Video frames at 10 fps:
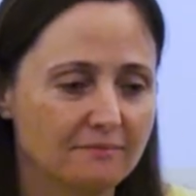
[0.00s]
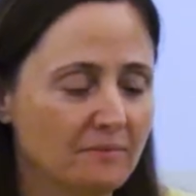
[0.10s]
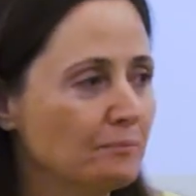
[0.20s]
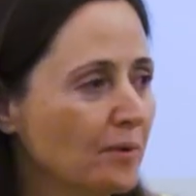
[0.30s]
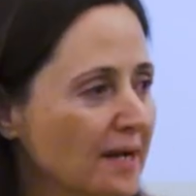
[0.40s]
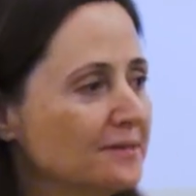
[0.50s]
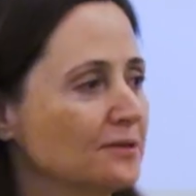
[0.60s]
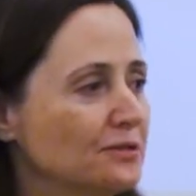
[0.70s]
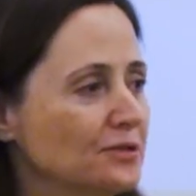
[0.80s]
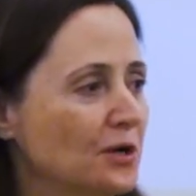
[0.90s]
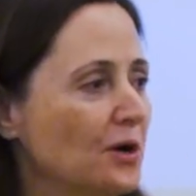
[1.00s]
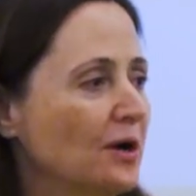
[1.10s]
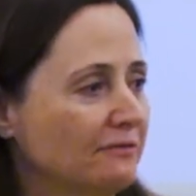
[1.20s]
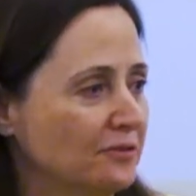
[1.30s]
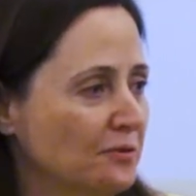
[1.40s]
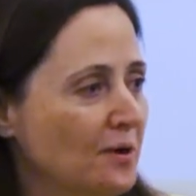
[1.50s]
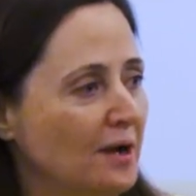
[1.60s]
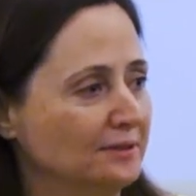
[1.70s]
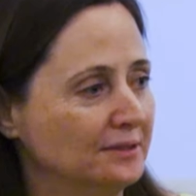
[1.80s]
My brain starts to hurt after a while,